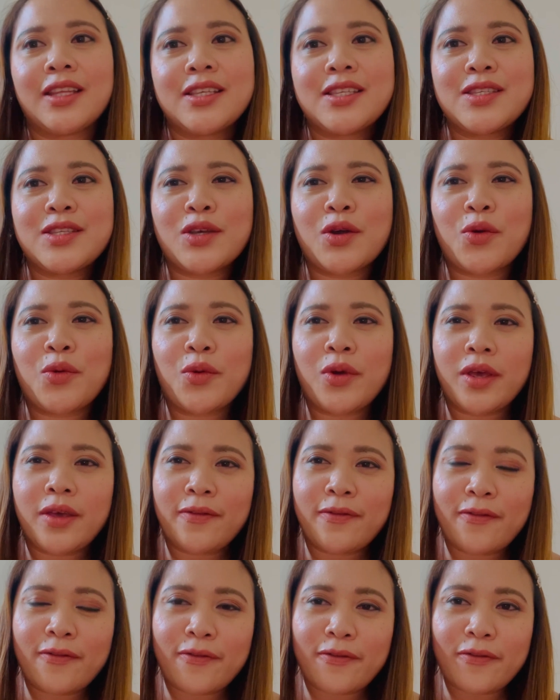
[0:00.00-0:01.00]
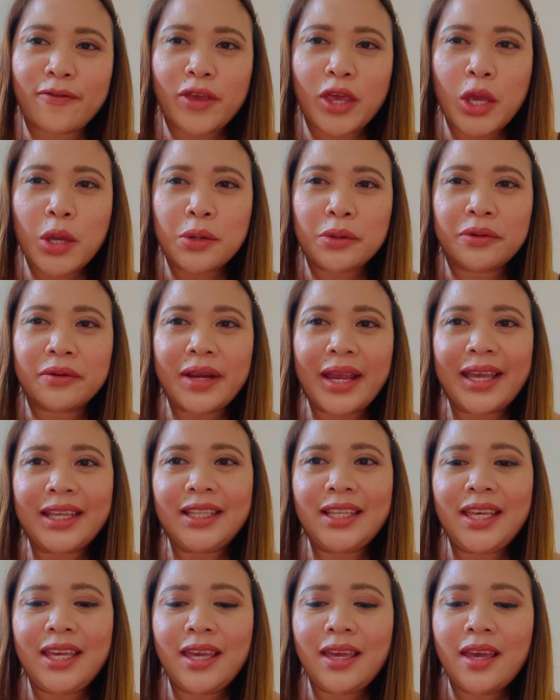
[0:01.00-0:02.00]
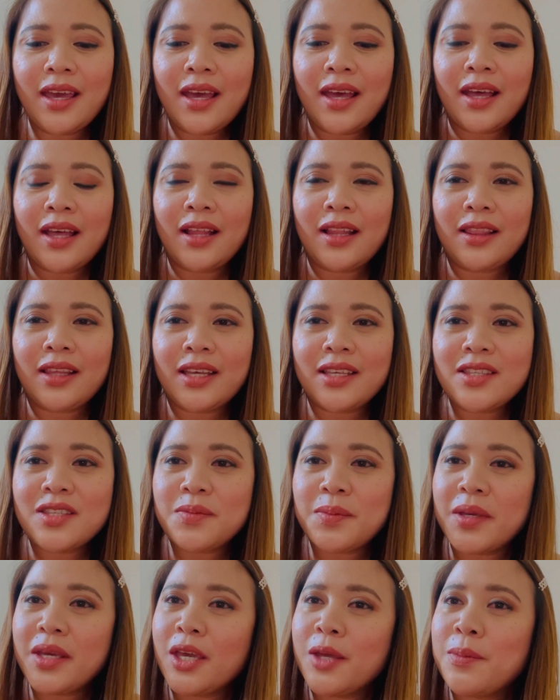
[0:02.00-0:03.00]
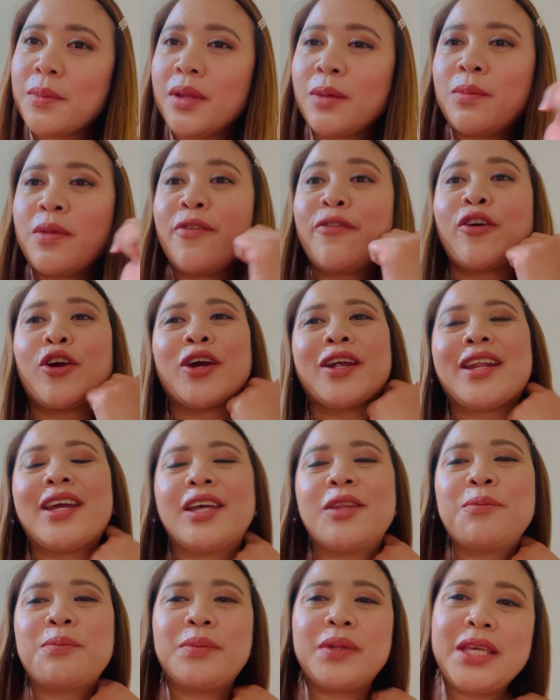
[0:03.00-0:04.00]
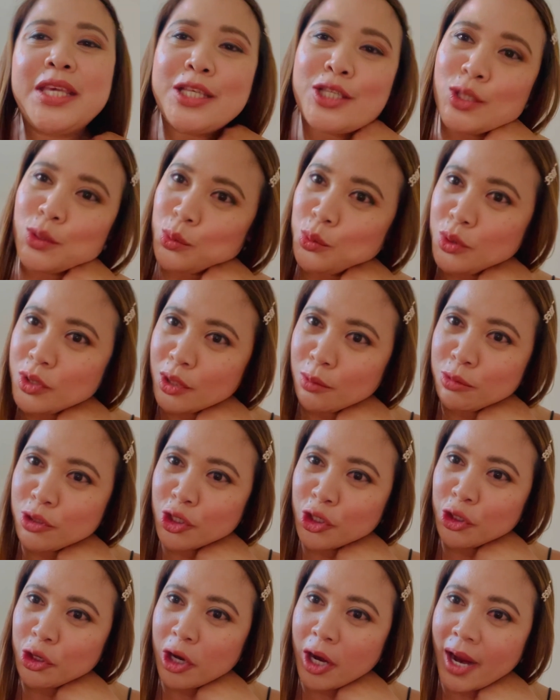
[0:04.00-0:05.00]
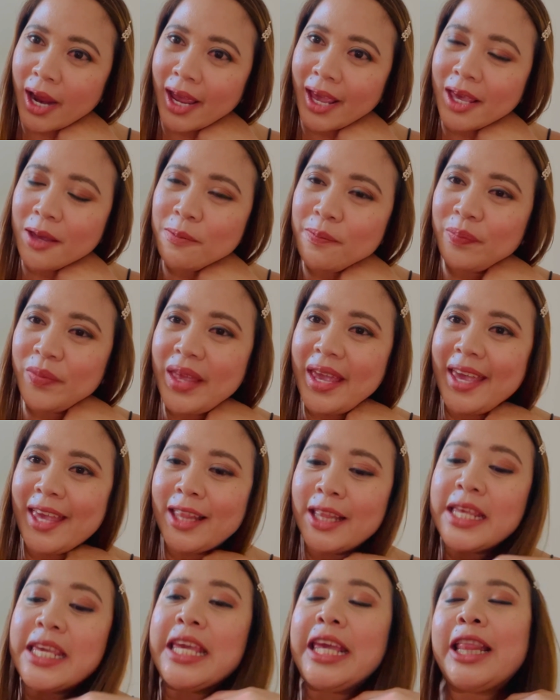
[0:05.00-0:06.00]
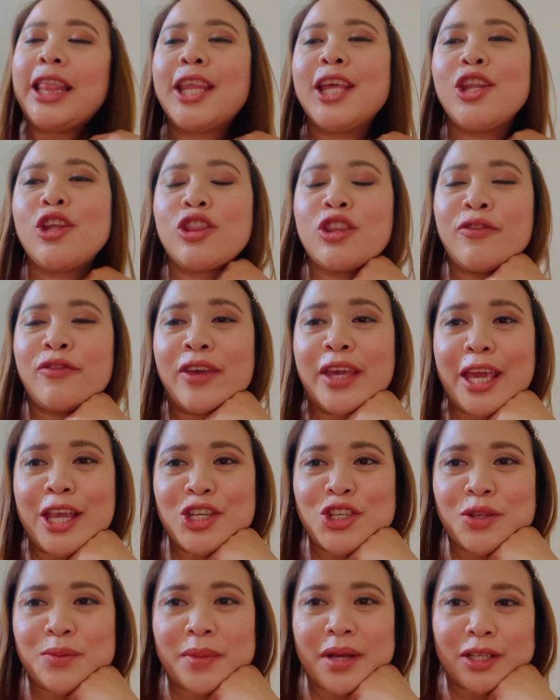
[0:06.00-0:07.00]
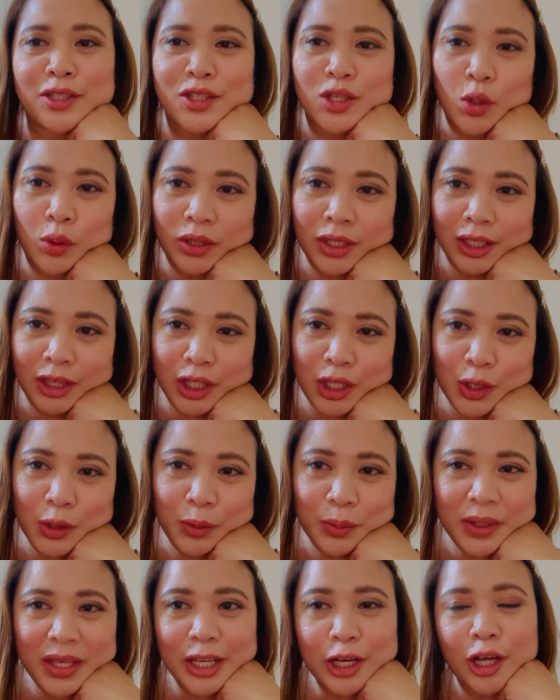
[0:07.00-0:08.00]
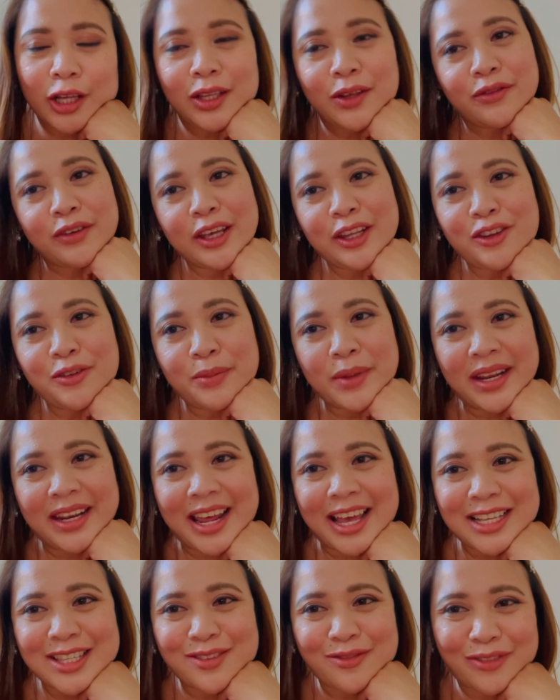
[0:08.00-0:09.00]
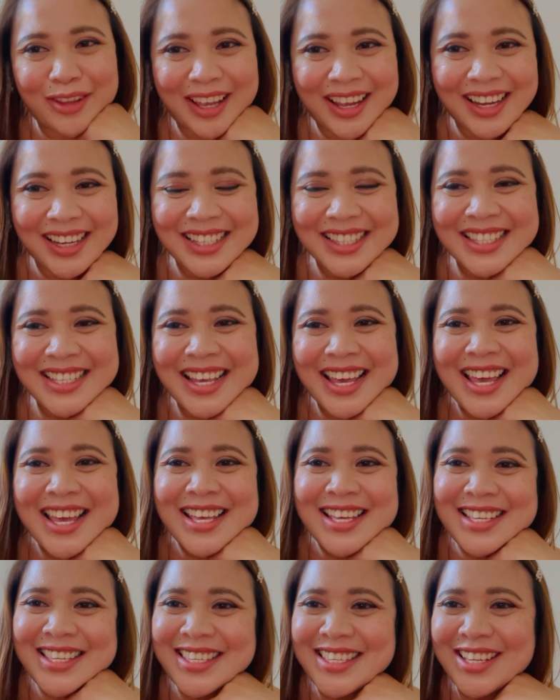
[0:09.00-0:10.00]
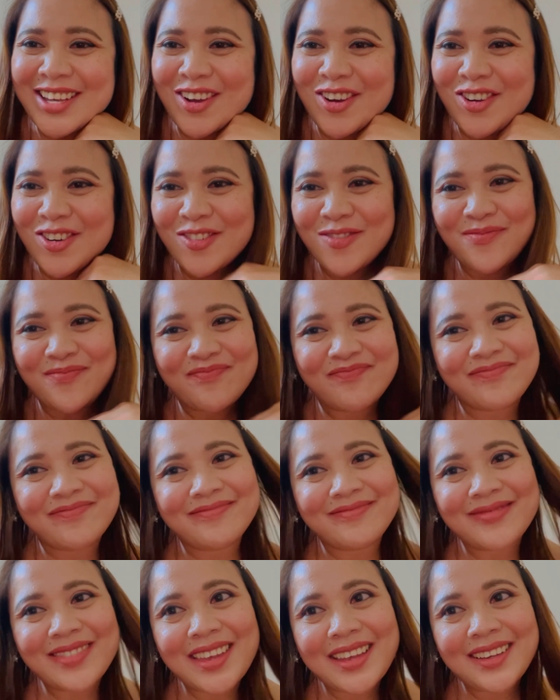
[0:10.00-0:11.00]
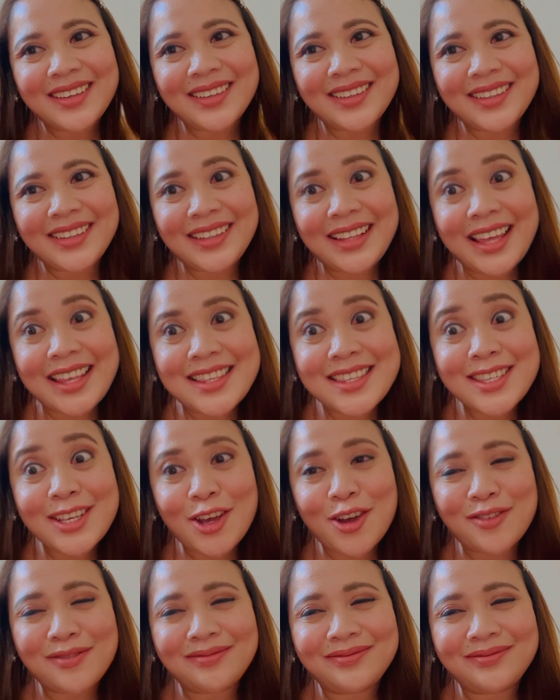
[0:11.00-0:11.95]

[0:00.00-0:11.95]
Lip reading: So if you're ready, let's begin. But before that, please do subscribe and hit the notification bell so that you'll be notified on my next vlogs. So let's go.